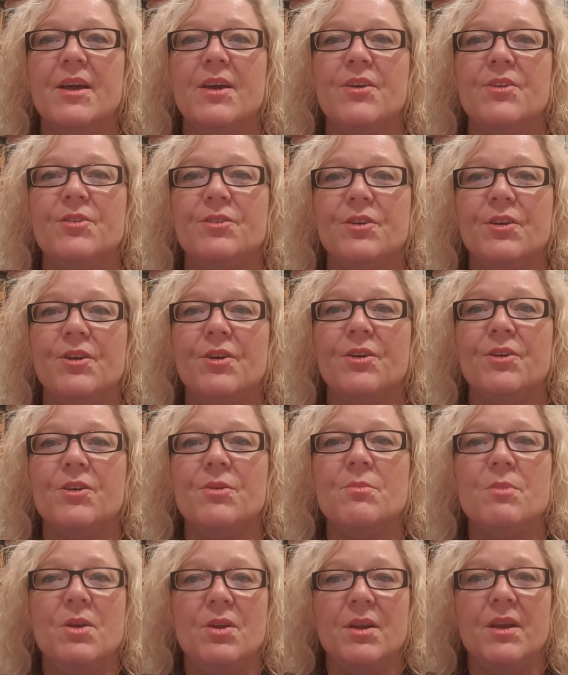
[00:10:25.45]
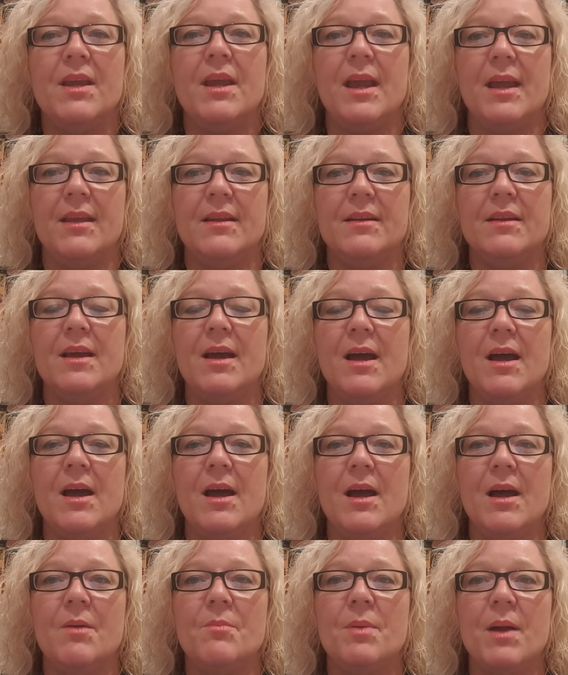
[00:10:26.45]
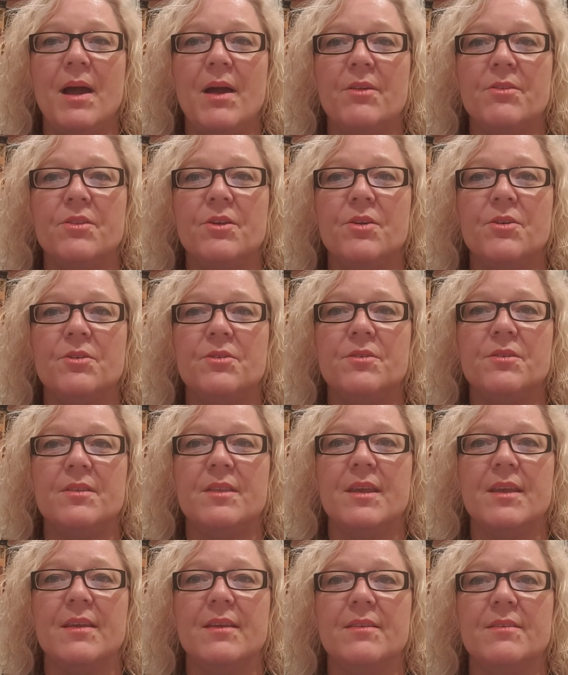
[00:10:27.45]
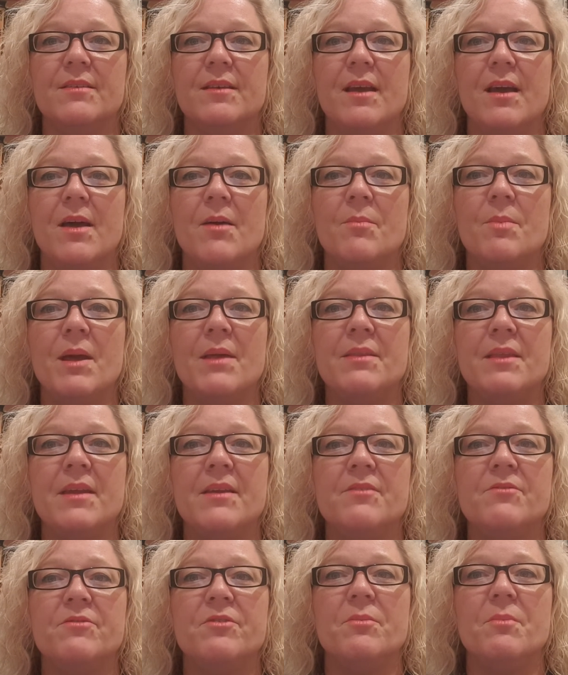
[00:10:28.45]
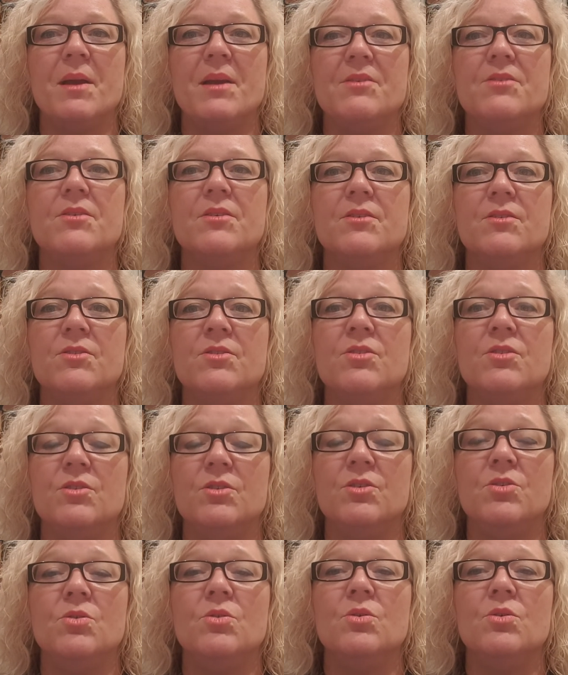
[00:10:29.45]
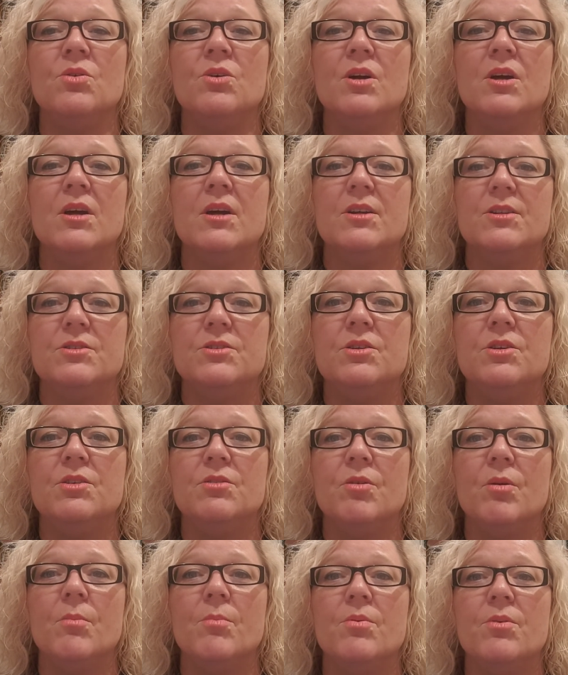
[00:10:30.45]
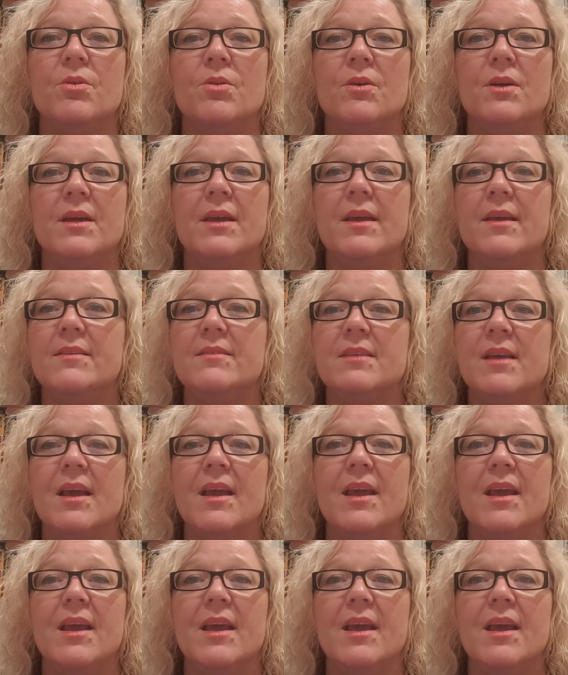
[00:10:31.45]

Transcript: So communicate about those things, about that information to your employees.